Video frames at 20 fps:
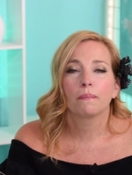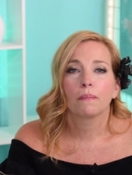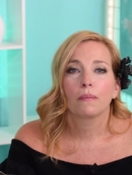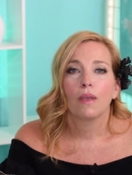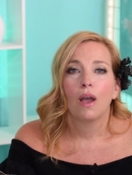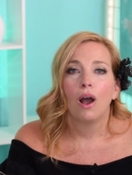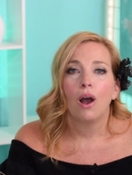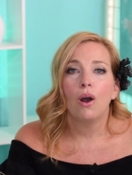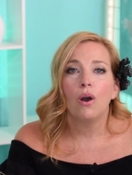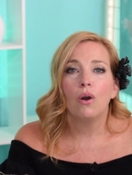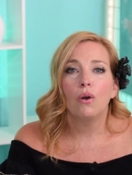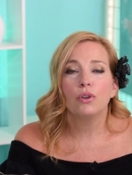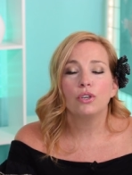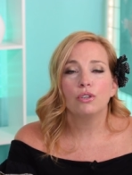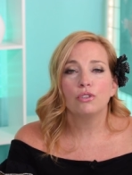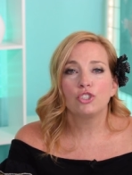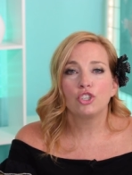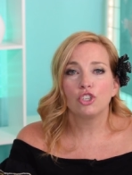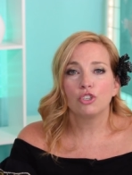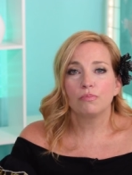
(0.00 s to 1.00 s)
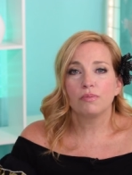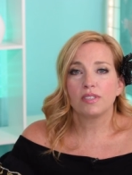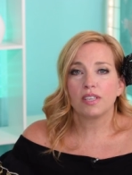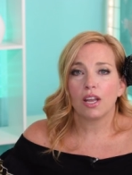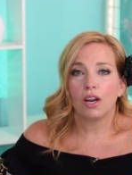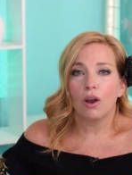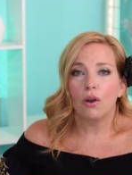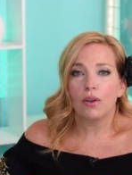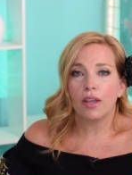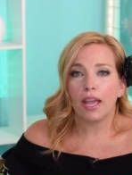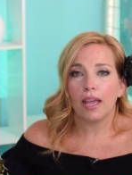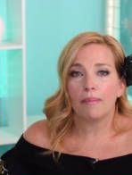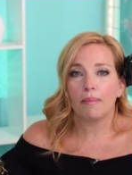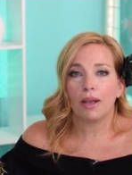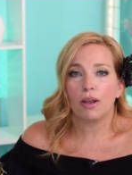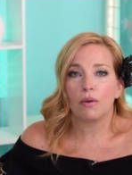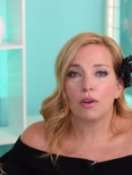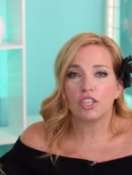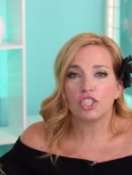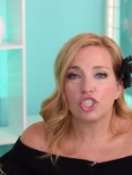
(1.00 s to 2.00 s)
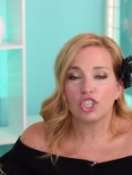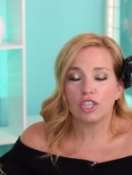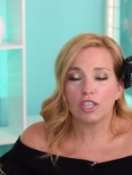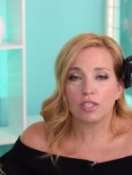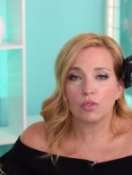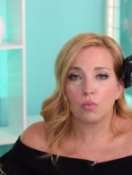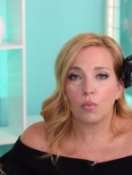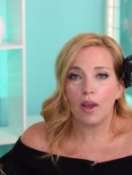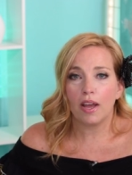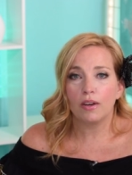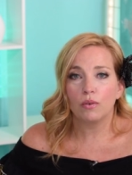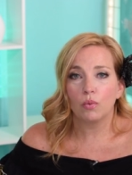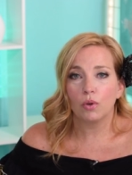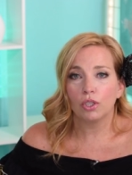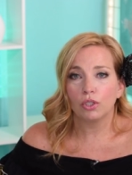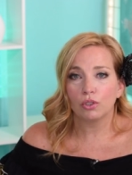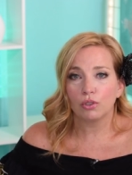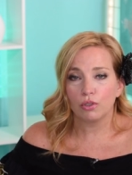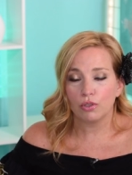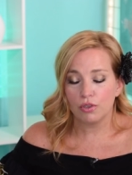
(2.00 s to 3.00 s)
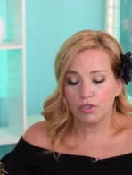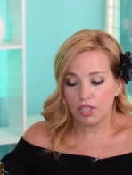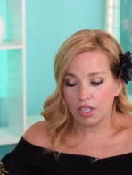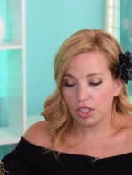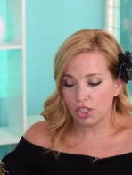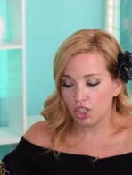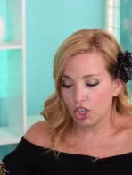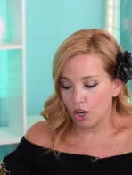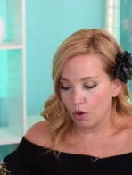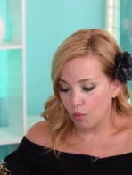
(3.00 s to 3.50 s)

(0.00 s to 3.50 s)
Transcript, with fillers: Oh, YouTube said, okay, my question is when will cruising start?